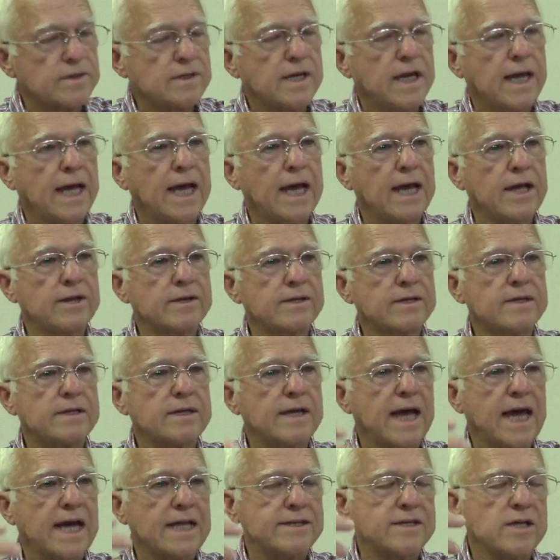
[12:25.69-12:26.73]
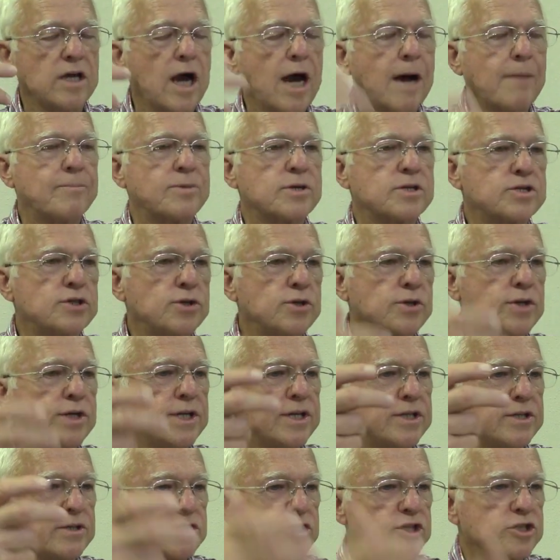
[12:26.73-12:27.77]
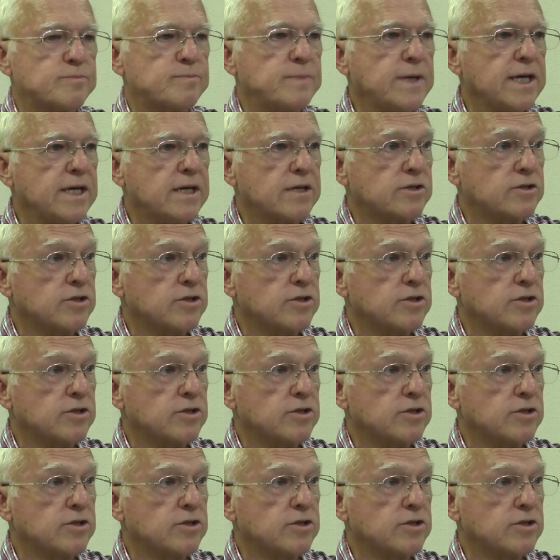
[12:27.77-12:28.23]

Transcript: and had the opportunity to speak